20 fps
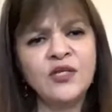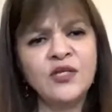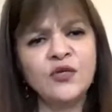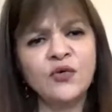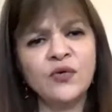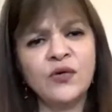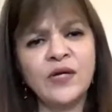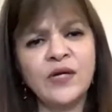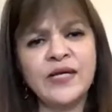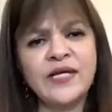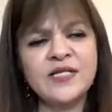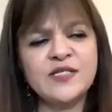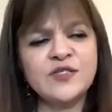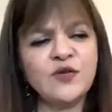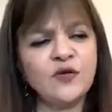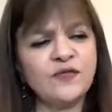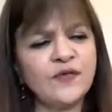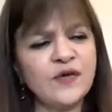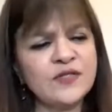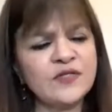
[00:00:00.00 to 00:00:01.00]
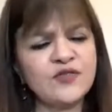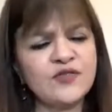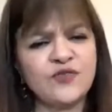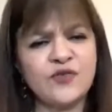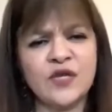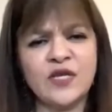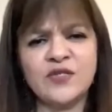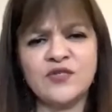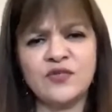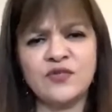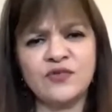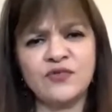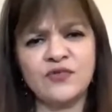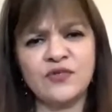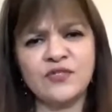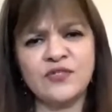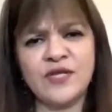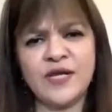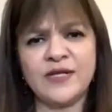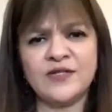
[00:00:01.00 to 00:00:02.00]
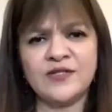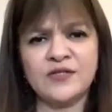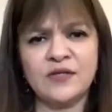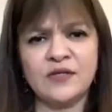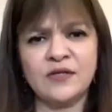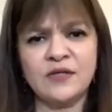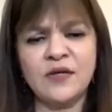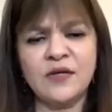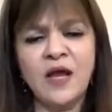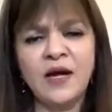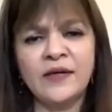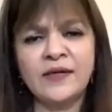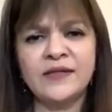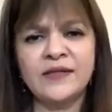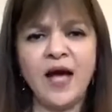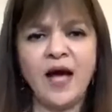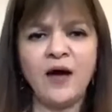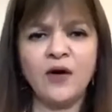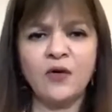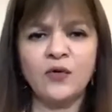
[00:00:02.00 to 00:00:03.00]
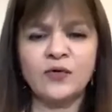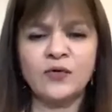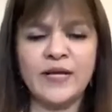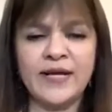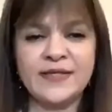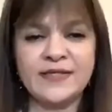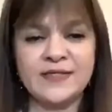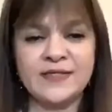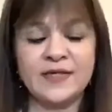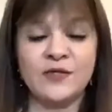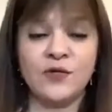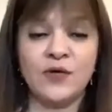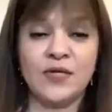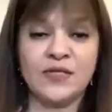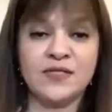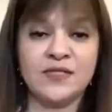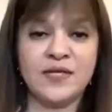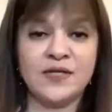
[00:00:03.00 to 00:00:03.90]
you release your frustration, rejection, doubt, etc.,